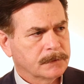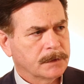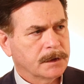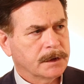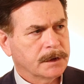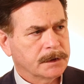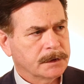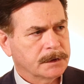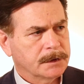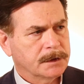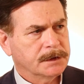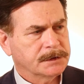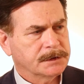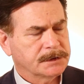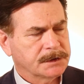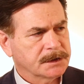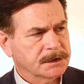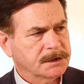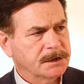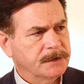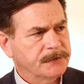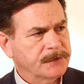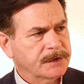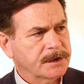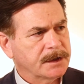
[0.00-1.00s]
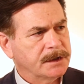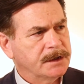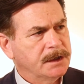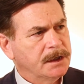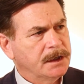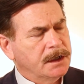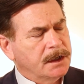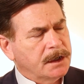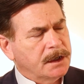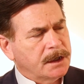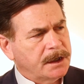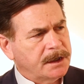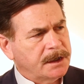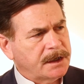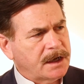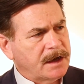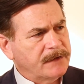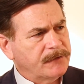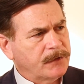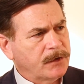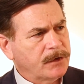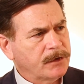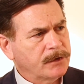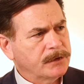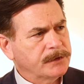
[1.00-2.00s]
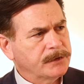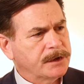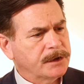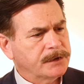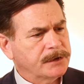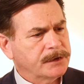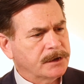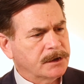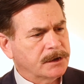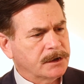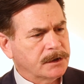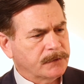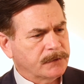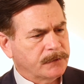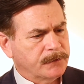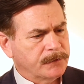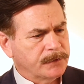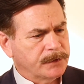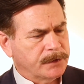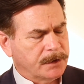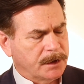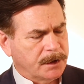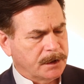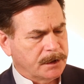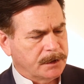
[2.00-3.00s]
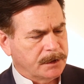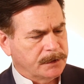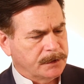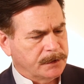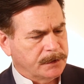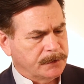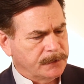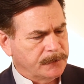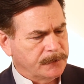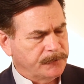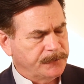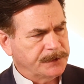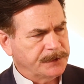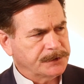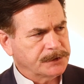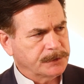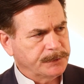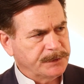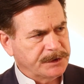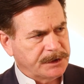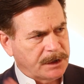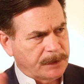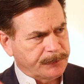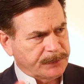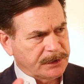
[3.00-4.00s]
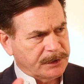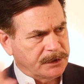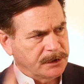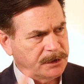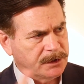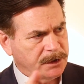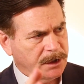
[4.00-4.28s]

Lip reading: Right, it's significant. And I've heard that there are the fishermen up in